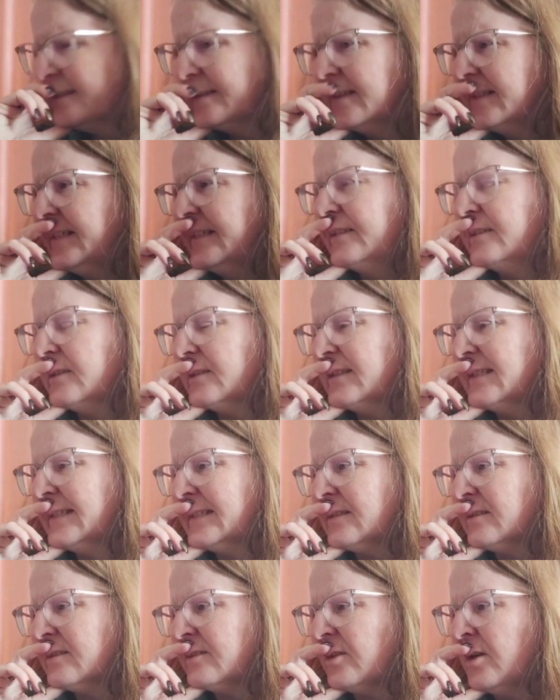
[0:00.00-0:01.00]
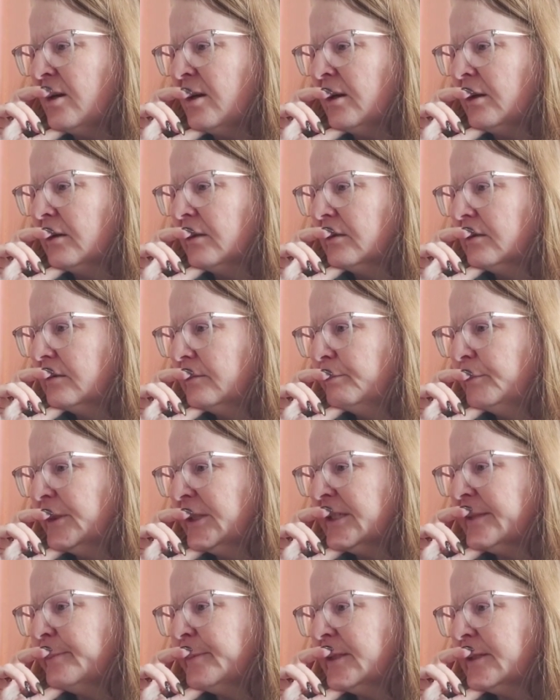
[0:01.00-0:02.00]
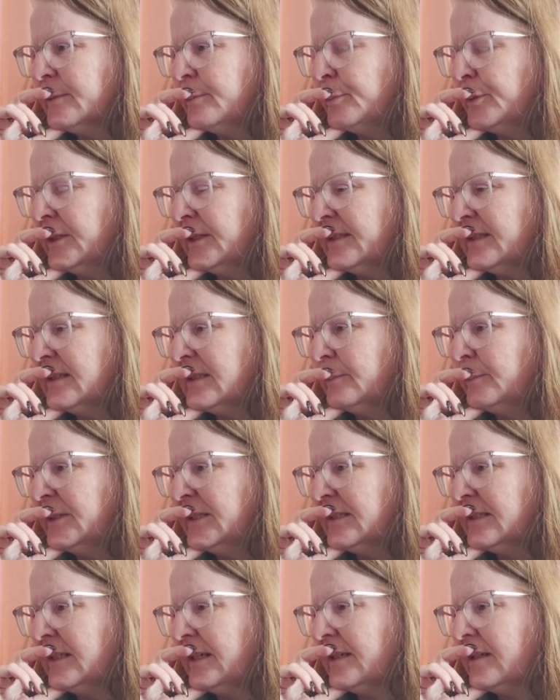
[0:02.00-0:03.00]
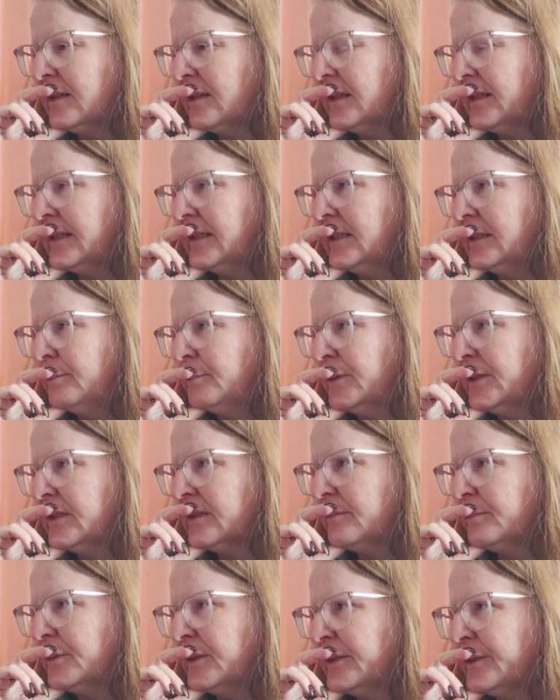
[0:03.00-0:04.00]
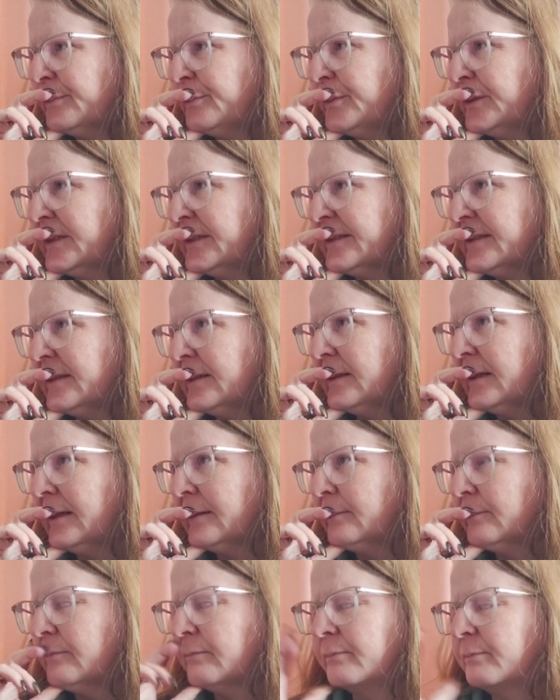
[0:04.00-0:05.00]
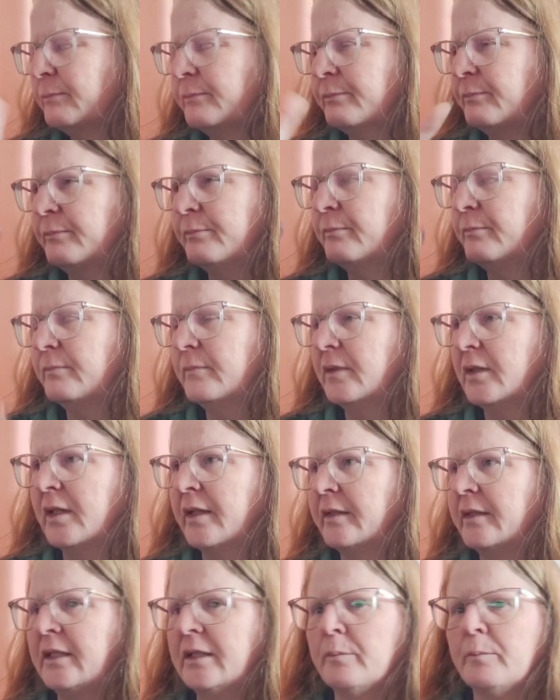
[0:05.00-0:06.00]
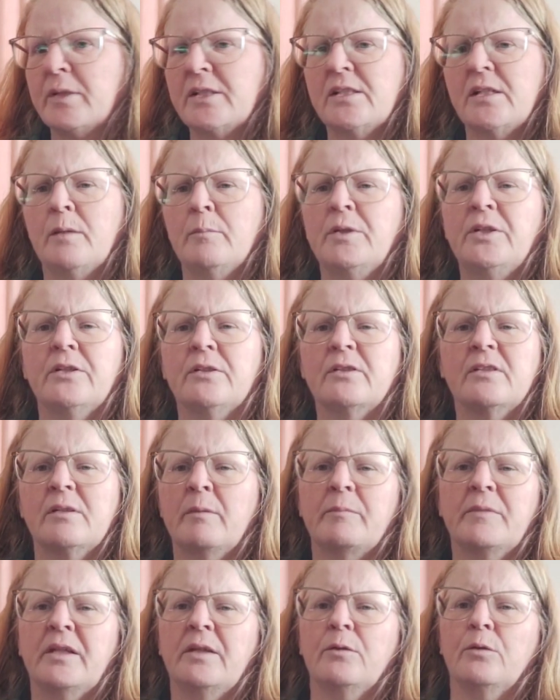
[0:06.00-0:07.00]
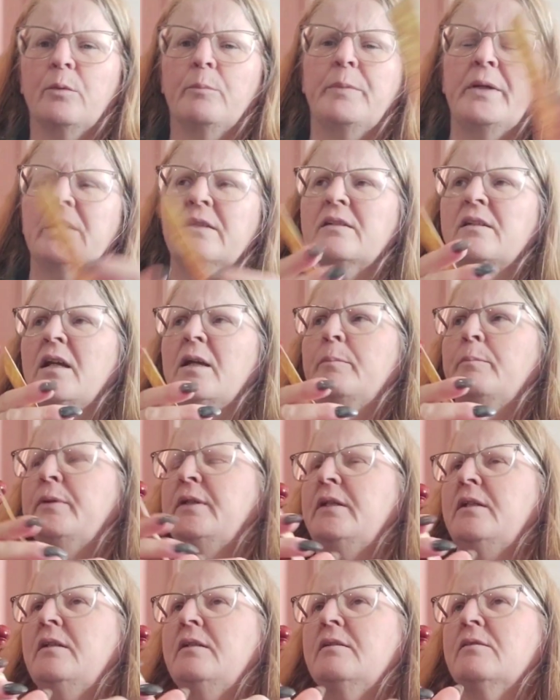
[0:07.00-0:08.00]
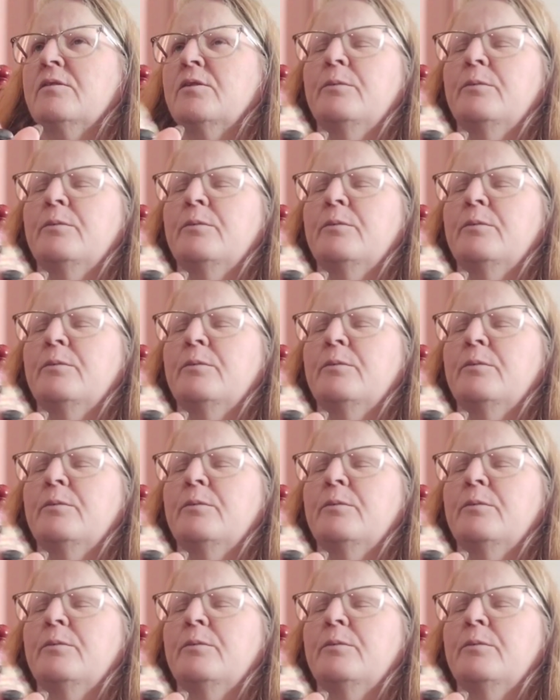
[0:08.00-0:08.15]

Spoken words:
he does a little song. Buzz, buzz, buzz, the bees like honey. Buzz, buzz, buzz, like honey in my tummy or something. Or bears like bees,